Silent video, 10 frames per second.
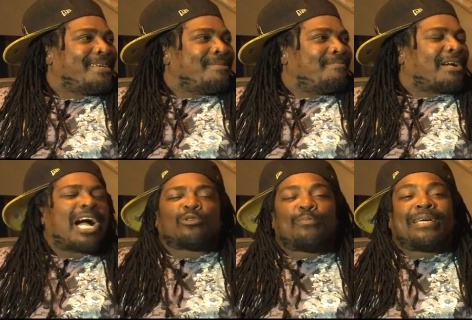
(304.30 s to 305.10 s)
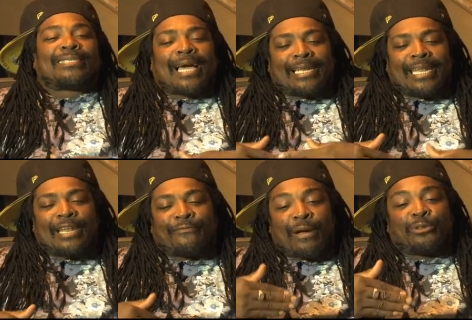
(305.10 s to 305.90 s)
Mm-hmm. Because we basically
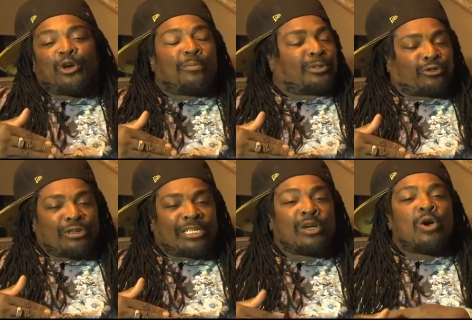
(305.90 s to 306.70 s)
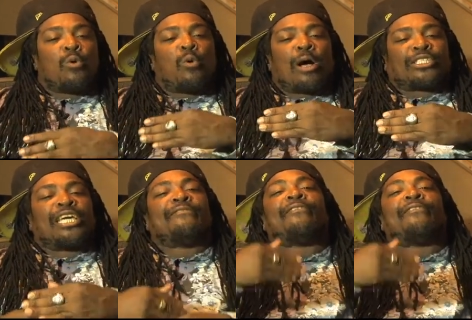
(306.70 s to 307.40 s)
dead from Jump Street, we watch the